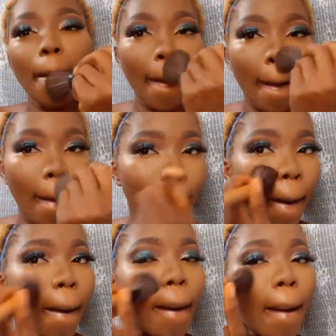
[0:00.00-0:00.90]
So I'm
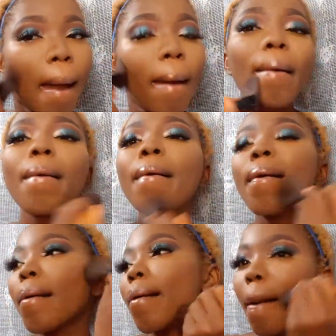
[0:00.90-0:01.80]
setting the rest of my
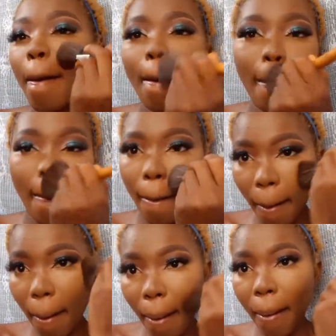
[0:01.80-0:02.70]
face with my finishing
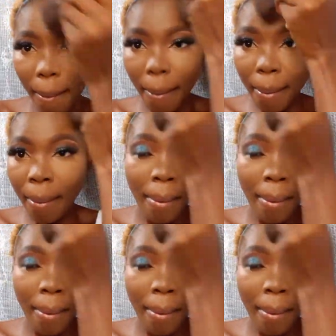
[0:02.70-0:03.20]
powder